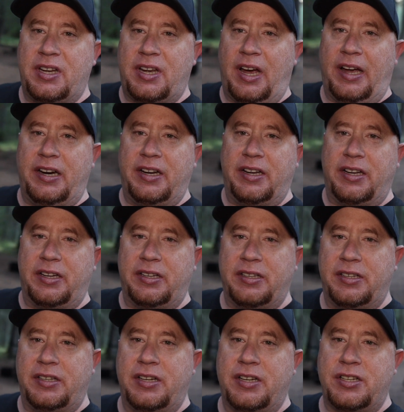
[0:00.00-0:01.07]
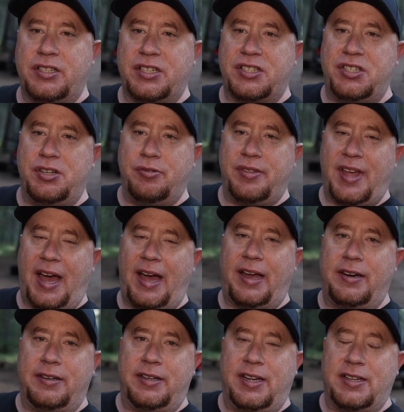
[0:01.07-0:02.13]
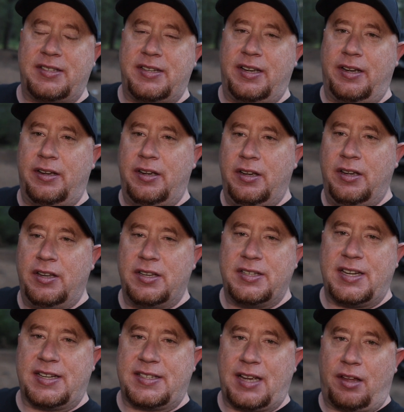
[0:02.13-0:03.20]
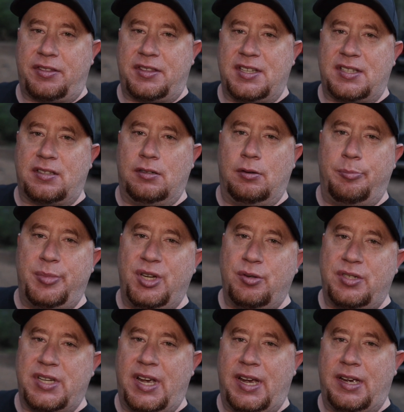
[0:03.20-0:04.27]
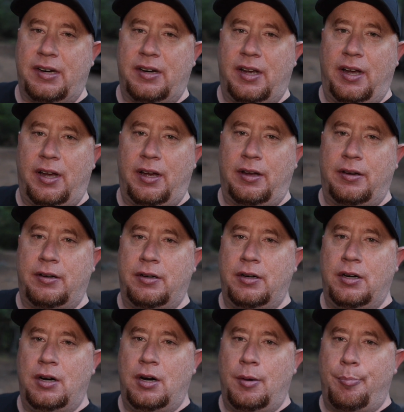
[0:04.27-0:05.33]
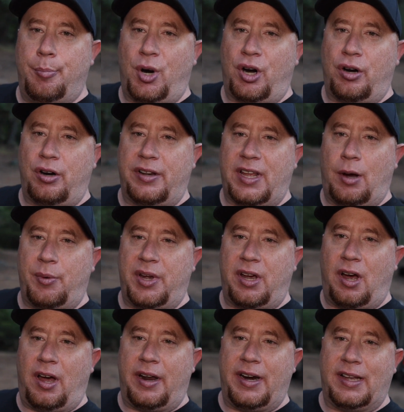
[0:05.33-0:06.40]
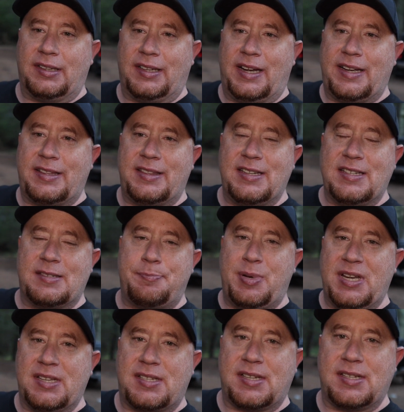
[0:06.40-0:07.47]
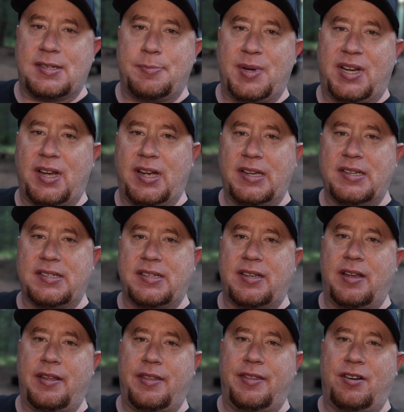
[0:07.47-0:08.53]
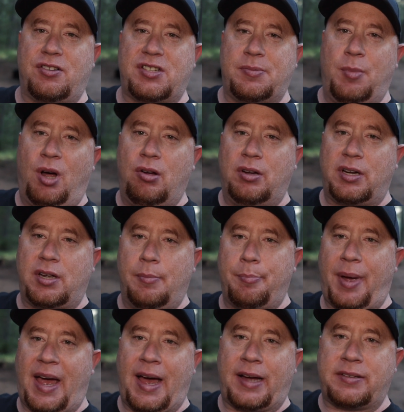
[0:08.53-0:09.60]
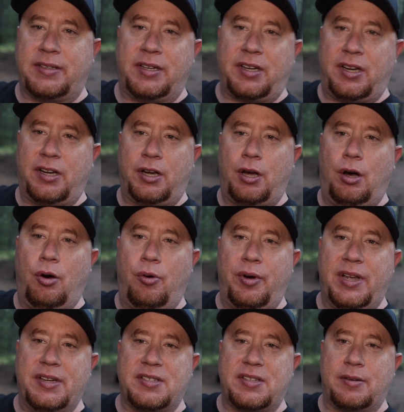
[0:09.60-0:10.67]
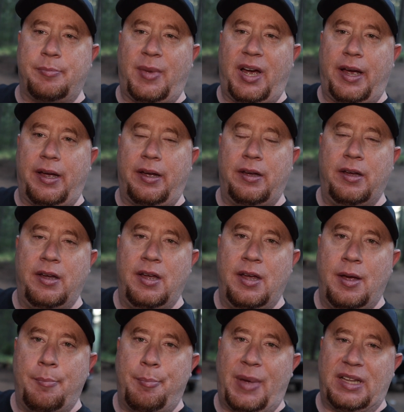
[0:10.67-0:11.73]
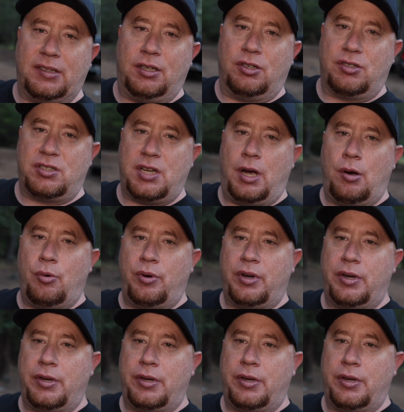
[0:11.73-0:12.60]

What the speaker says: kind of just do that and get to test out this little butane burner that we got. I like these pieces because they're small and compact and can go into my little tote.